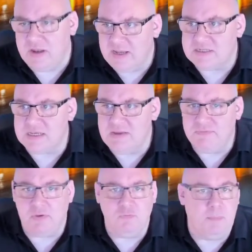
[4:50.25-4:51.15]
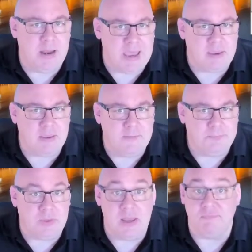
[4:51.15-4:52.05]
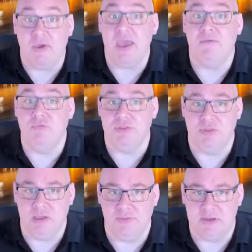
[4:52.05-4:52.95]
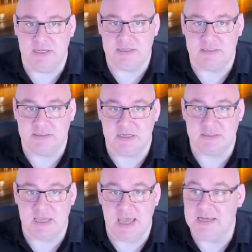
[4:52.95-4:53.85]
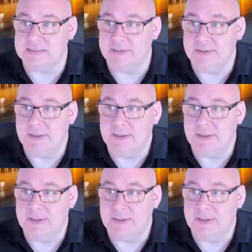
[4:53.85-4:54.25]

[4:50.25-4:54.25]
let's leave those blank and have everything in the dataset scanned.